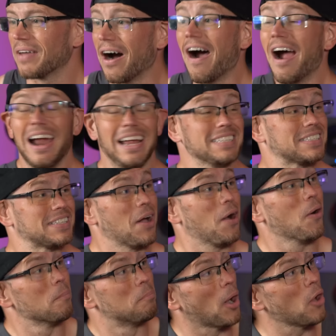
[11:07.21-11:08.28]
All right,
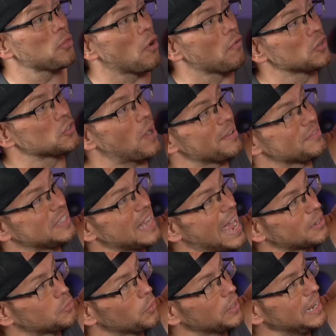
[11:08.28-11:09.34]
so both overdrive
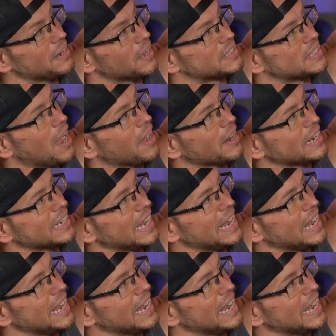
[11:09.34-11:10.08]
stacked. We're getting a ton of